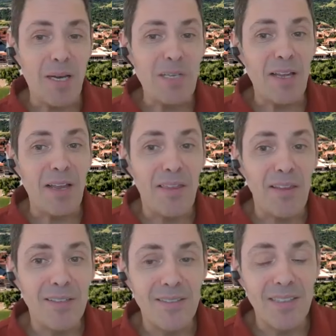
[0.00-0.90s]
I mean, I
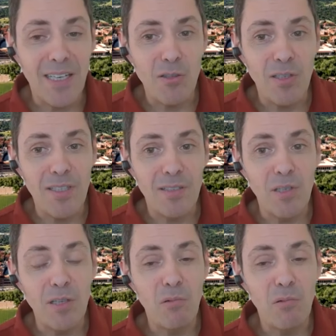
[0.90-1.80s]
think it, it actually it,
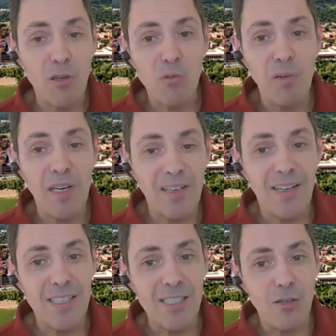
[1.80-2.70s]
it, works
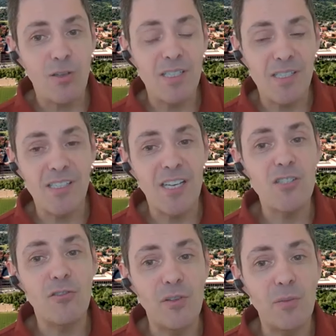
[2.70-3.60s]
well as long as the
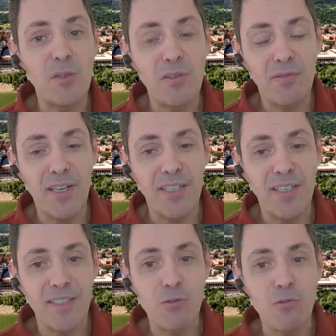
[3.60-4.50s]
size of the
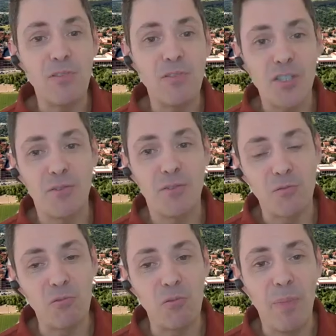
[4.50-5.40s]
purifier is sufficient for
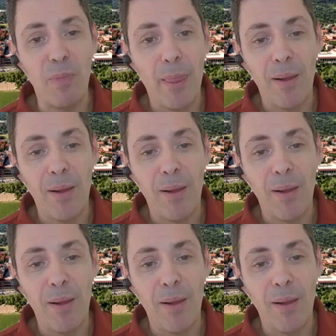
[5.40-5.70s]
the room.